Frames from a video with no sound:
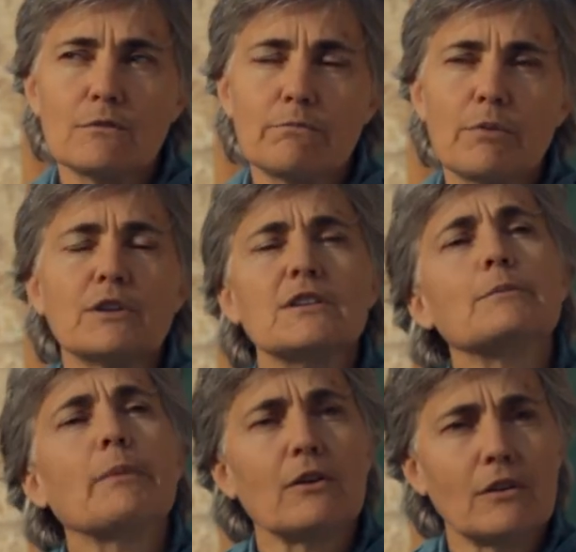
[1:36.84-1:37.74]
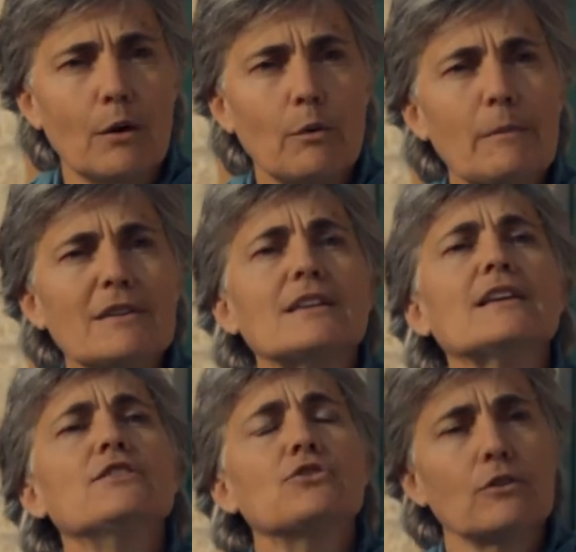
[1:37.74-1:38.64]
participate or not? What makes it
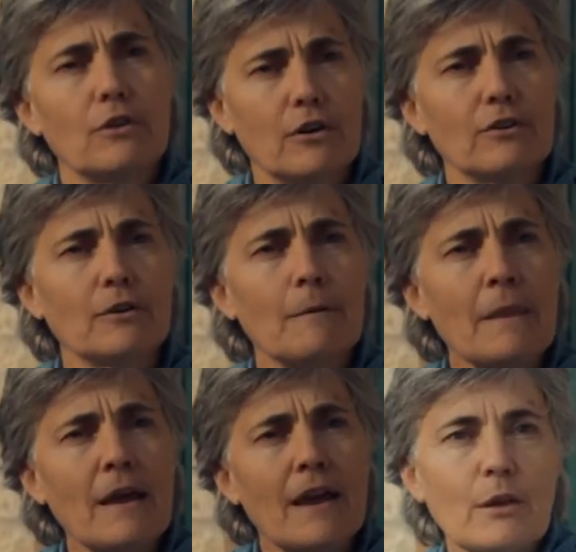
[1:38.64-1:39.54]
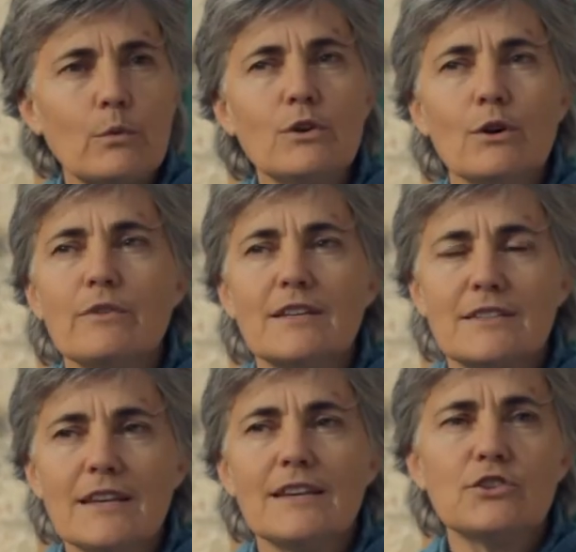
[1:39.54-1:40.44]
easier or harder? We know that
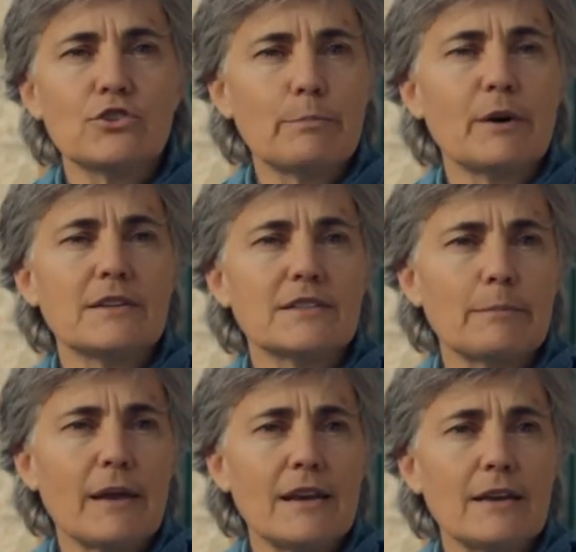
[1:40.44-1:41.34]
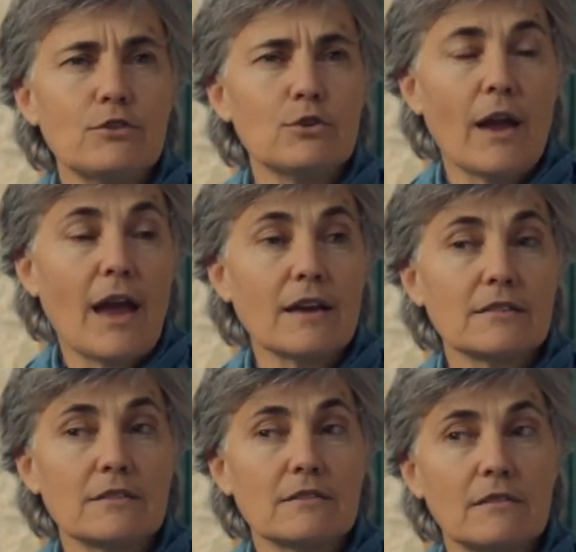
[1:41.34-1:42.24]
it's easier to participate if you
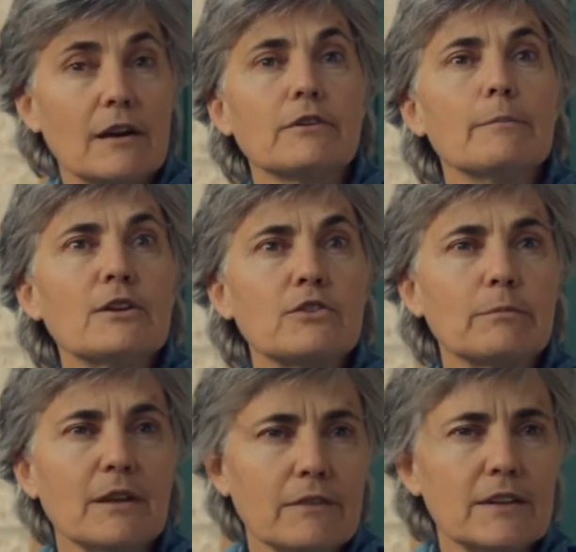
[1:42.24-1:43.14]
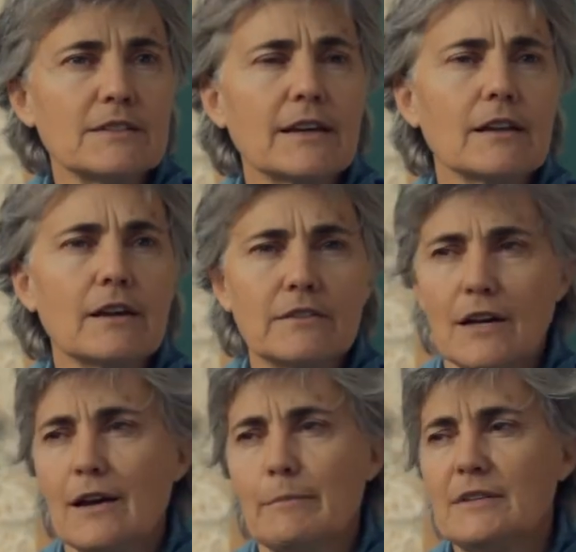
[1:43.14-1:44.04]
ask not very much of me, if it doesn't take a lot of
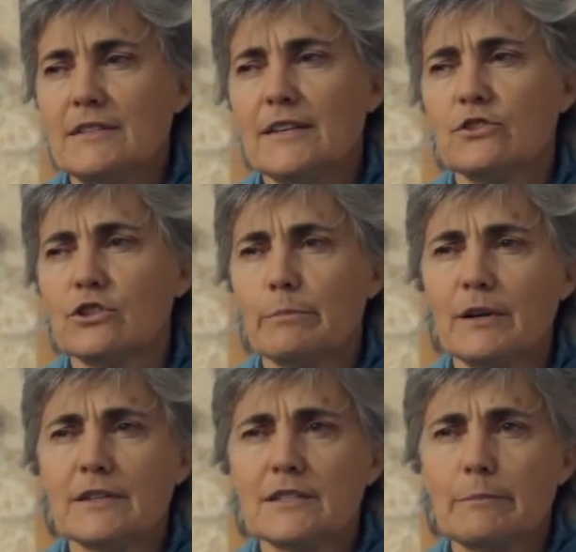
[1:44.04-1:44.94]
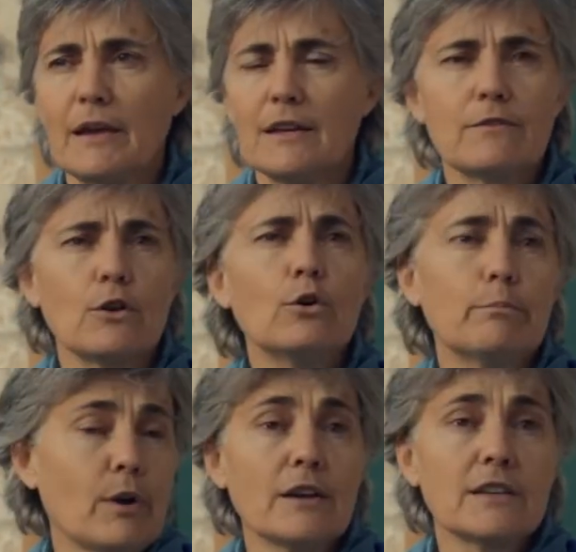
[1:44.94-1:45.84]
time. It's easier to participate if the whole
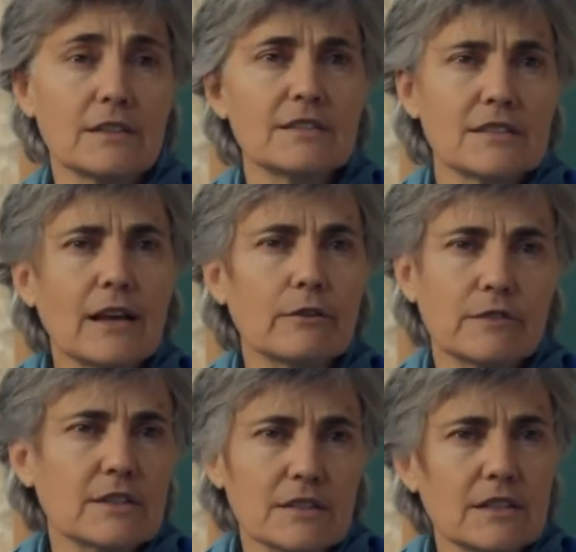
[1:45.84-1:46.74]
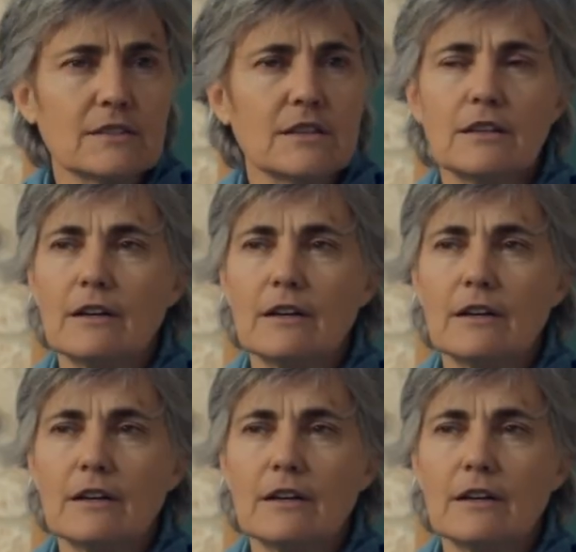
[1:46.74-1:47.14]
process itself is easy.